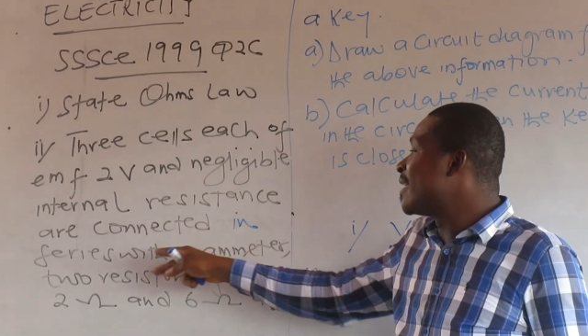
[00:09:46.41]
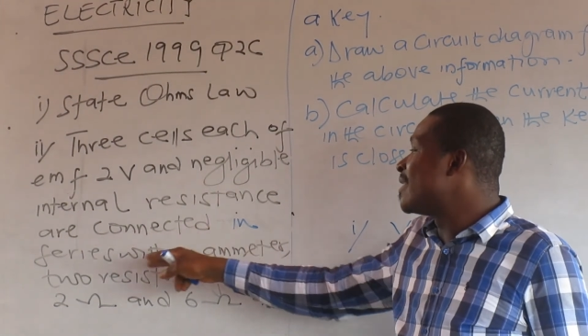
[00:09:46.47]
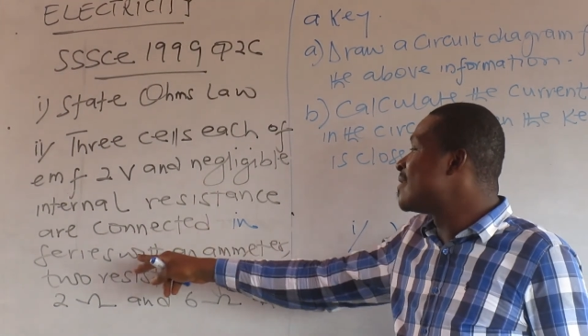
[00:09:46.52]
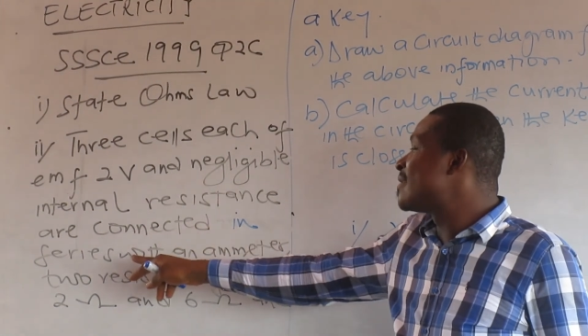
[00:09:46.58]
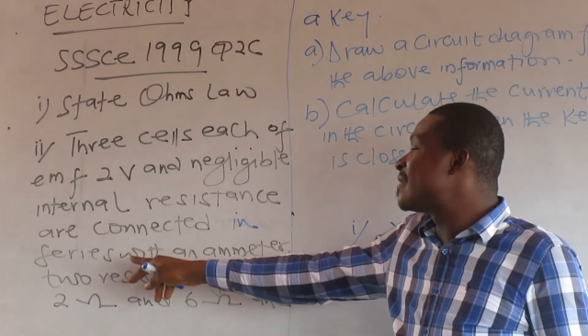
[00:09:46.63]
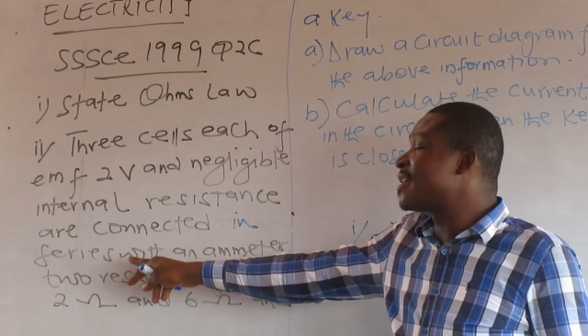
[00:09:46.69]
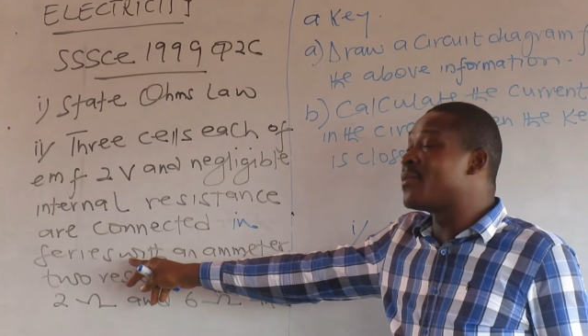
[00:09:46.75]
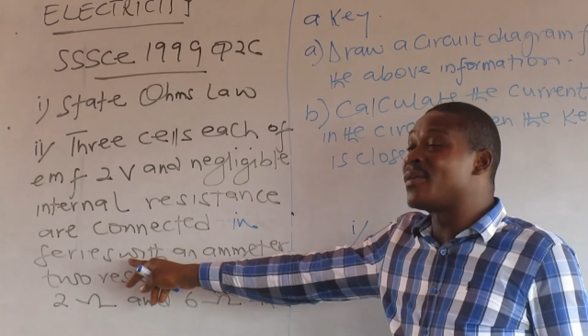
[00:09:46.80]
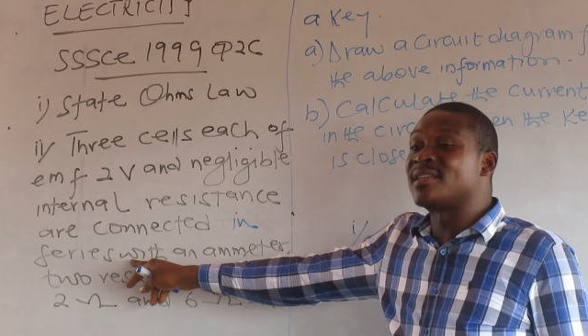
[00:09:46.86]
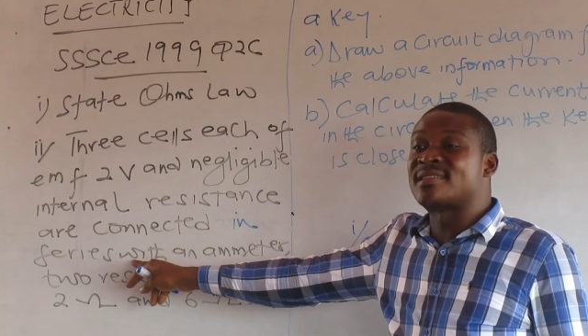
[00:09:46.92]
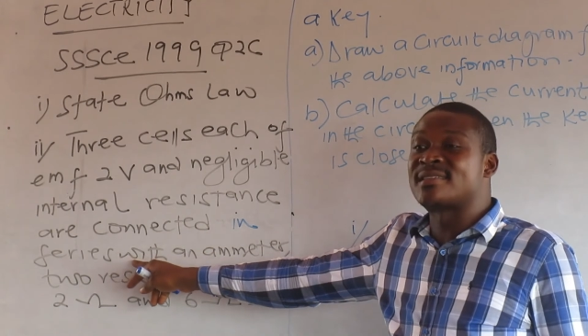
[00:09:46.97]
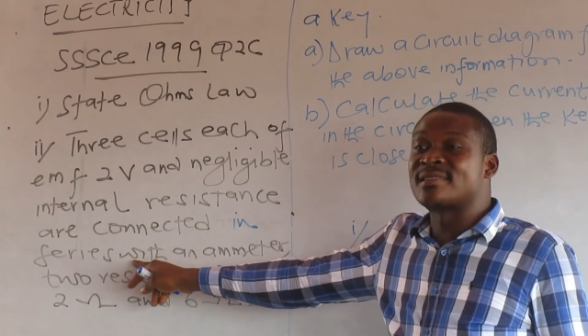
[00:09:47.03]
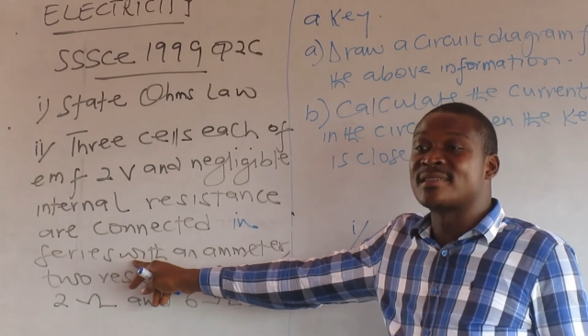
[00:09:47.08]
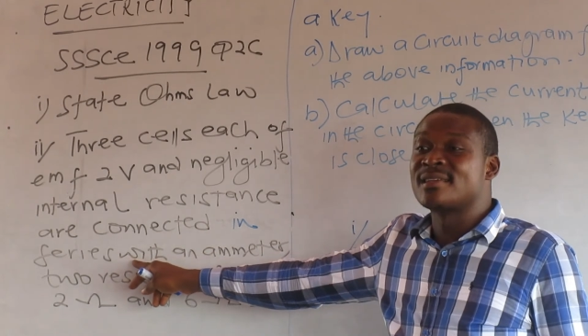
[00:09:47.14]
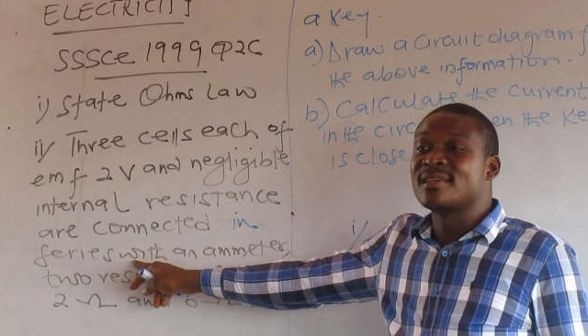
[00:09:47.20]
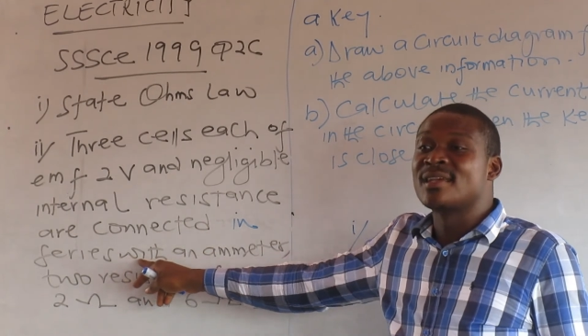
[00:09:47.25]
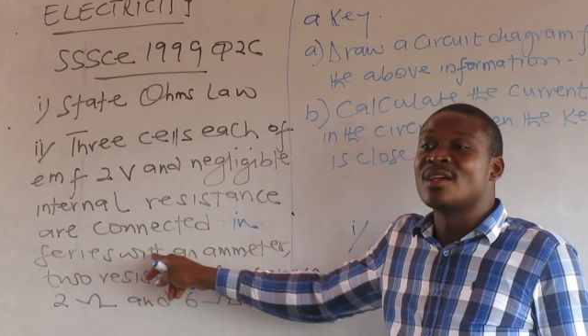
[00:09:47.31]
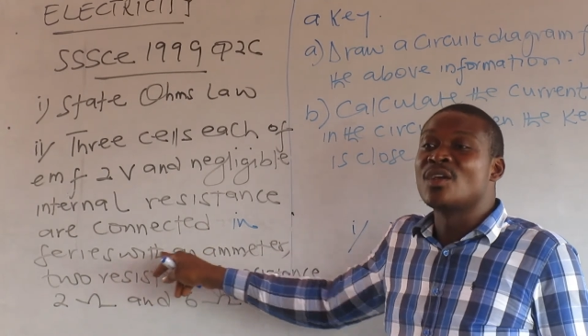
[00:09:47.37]
in series
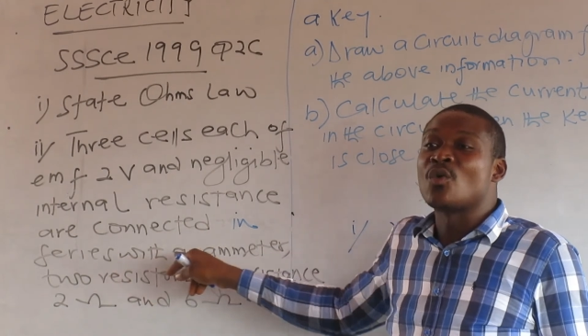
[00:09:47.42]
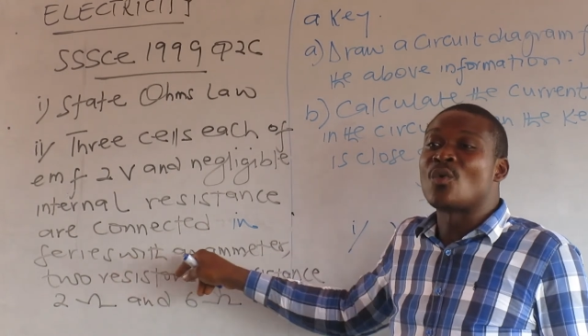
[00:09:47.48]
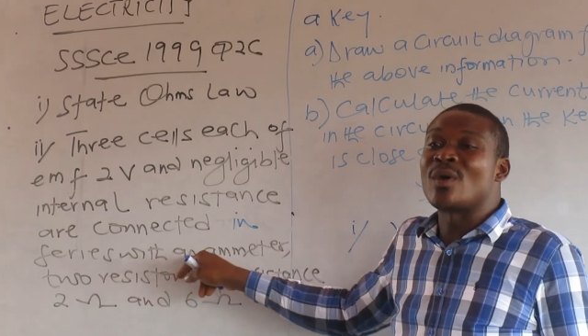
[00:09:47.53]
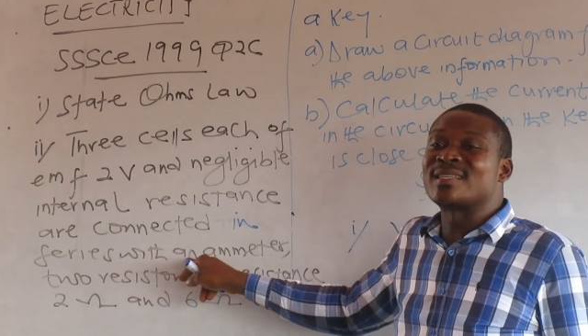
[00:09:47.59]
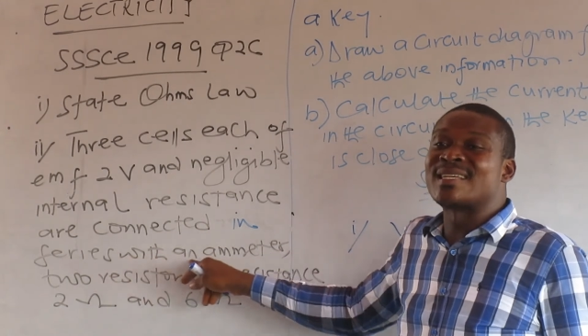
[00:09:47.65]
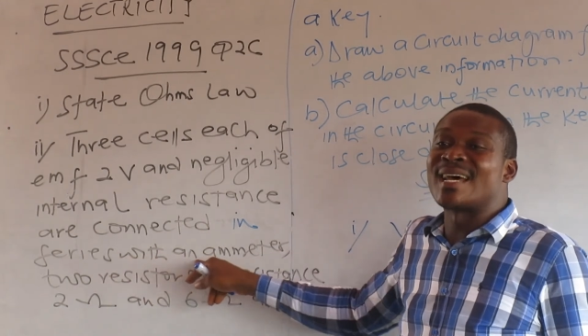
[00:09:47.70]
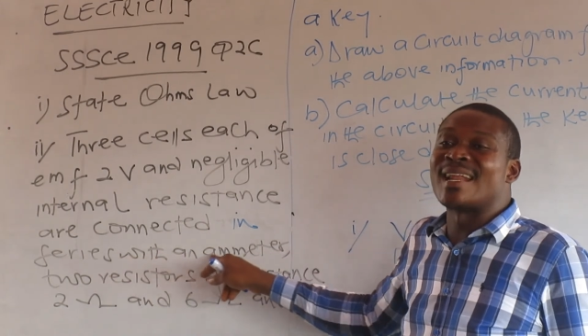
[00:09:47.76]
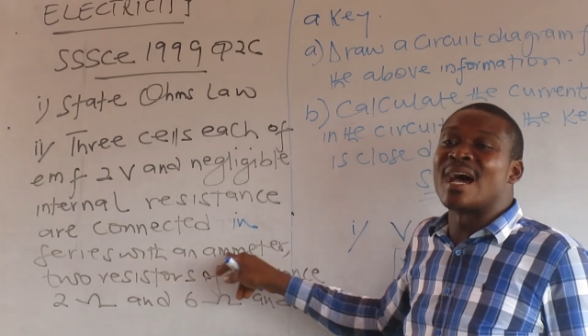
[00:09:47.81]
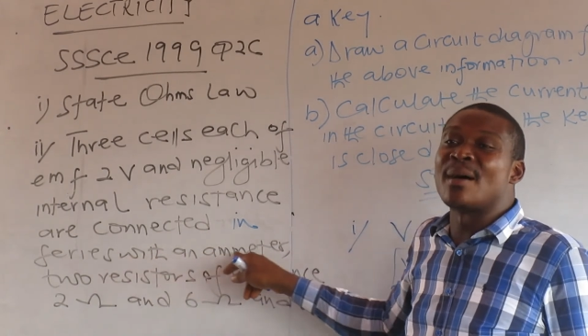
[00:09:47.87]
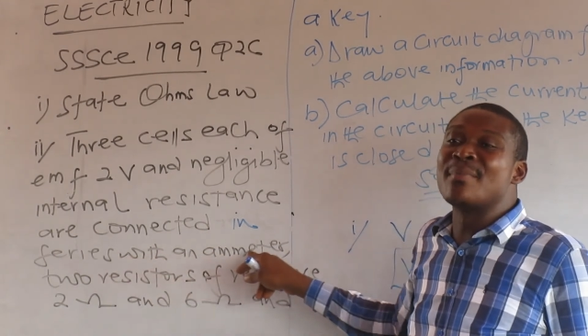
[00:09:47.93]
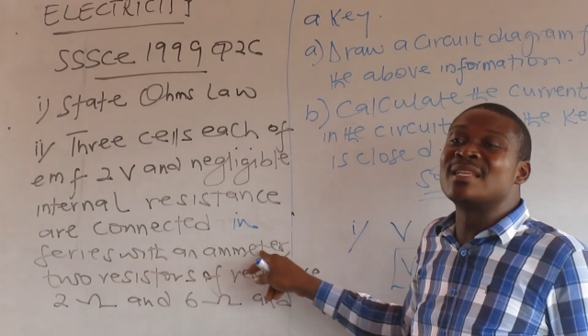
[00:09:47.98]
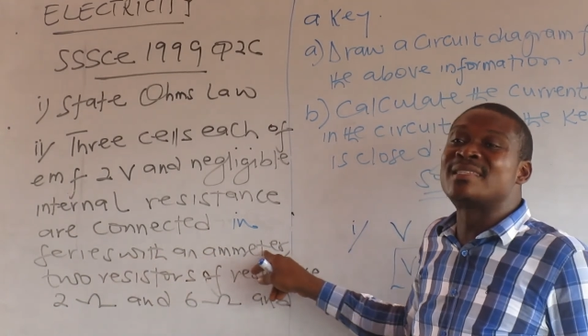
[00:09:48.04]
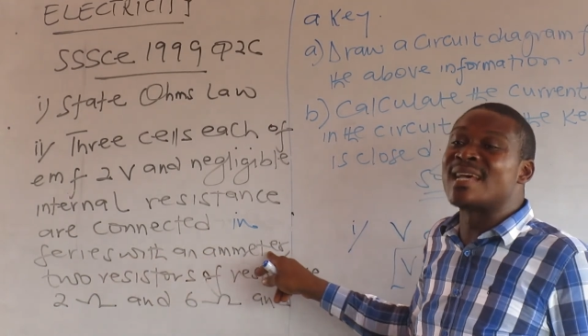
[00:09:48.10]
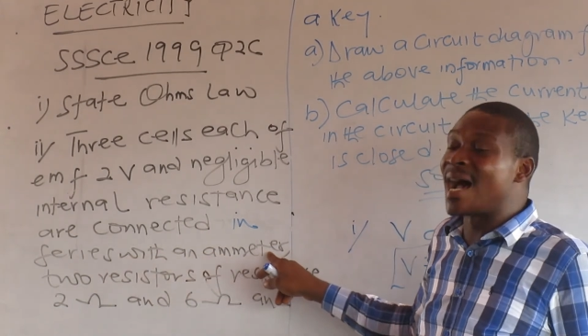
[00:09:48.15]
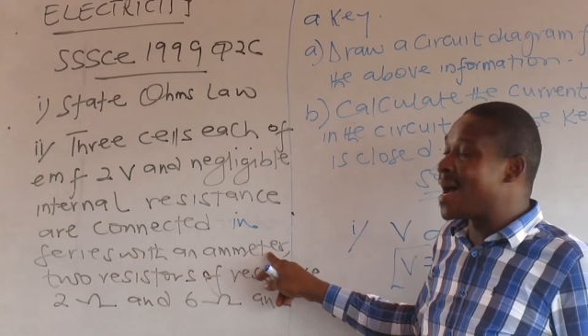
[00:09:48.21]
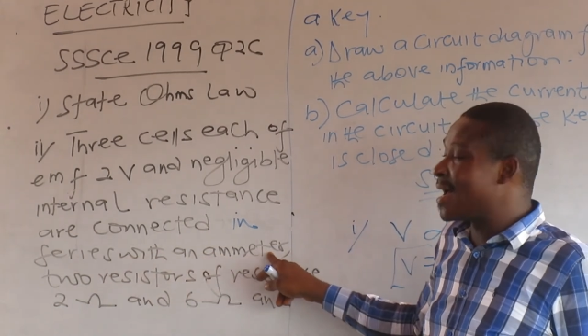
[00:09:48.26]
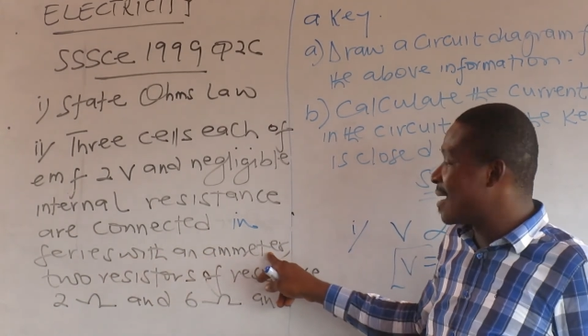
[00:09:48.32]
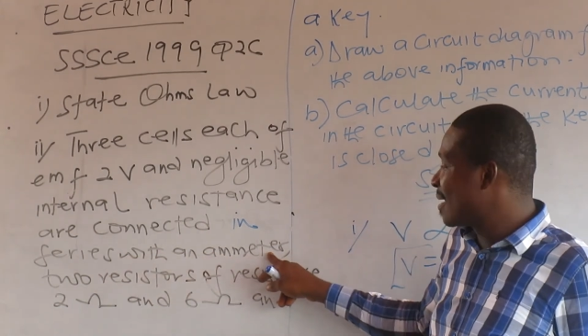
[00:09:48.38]
with an
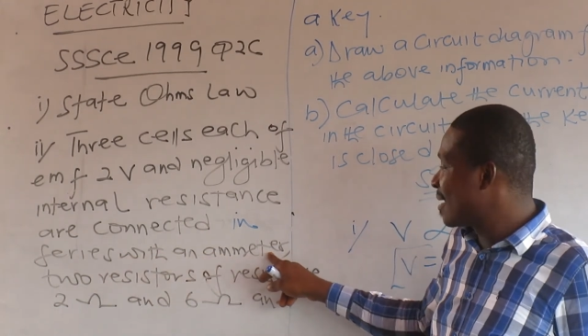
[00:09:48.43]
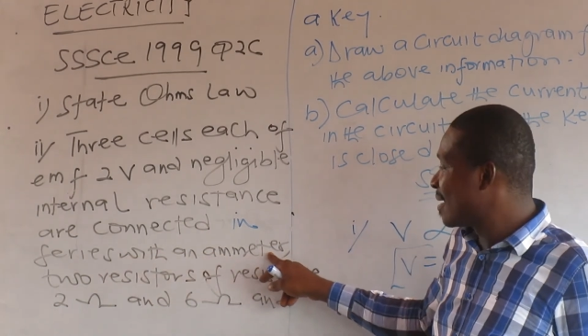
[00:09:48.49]
ammeter,